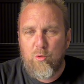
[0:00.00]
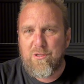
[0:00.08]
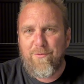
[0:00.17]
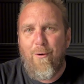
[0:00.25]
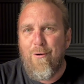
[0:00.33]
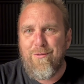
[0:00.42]

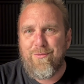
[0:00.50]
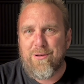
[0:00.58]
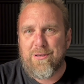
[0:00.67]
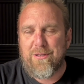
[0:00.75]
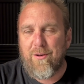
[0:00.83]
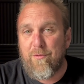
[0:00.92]

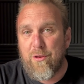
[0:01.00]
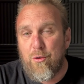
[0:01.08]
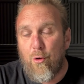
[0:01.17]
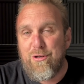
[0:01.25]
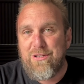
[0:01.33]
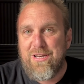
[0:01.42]
survivors of the
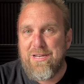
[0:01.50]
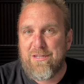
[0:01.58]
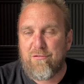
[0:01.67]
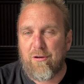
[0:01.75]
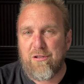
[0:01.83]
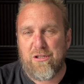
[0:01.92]
90s
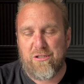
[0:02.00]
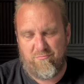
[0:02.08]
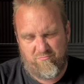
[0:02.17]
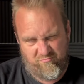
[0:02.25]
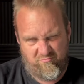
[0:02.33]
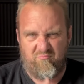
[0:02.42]
grunge,
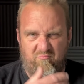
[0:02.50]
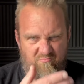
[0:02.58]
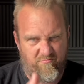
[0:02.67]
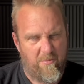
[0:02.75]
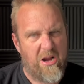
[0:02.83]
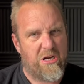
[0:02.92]

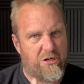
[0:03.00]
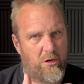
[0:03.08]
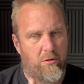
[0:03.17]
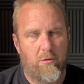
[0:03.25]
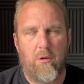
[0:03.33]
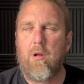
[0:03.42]
major
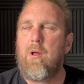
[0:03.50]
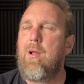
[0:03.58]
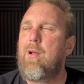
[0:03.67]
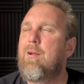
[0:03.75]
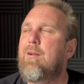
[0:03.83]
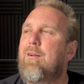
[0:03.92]

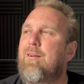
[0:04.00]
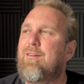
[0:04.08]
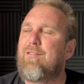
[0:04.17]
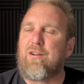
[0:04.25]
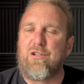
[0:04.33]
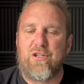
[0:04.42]

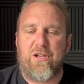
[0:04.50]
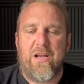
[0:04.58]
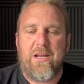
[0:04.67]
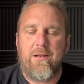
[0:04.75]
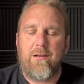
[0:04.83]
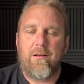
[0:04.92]
grunge
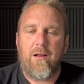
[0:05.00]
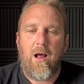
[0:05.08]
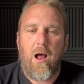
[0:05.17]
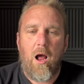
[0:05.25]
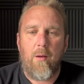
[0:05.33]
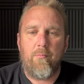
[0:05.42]
scene,
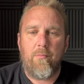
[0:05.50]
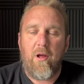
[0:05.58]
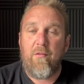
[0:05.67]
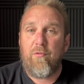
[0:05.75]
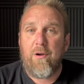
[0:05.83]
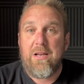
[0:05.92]

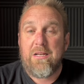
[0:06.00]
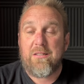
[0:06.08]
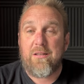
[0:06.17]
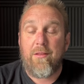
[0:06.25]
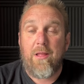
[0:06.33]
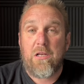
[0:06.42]
have released
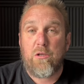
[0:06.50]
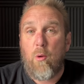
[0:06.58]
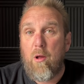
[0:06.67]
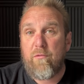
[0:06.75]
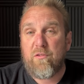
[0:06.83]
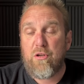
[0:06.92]
their
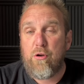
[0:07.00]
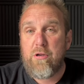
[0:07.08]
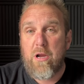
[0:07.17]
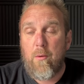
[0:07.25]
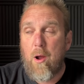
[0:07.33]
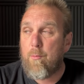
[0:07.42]
12th
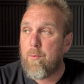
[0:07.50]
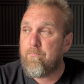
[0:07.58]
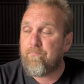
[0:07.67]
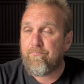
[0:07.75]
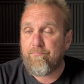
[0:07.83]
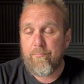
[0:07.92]
studio album,
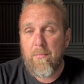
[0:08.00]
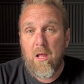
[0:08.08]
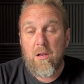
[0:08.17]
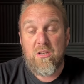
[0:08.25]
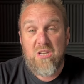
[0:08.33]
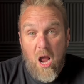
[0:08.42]

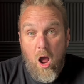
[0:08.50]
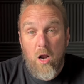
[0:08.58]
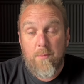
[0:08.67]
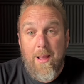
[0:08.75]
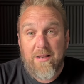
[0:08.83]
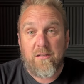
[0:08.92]
Dark
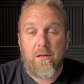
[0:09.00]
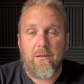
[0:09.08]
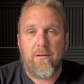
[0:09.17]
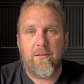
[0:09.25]
Matter,